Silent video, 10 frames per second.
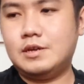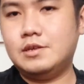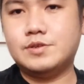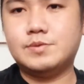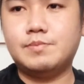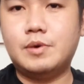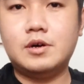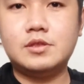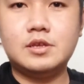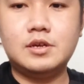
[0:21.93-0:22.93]
I just
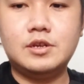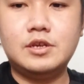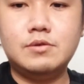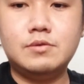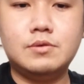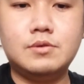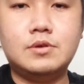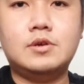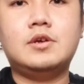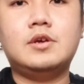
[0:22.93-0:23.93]
bought the new
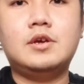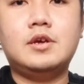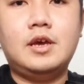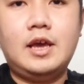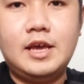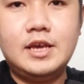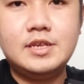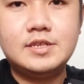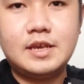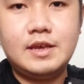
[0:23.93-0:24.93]

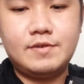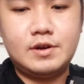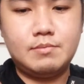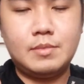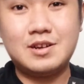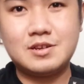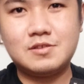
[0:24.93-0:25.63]
A7 Mark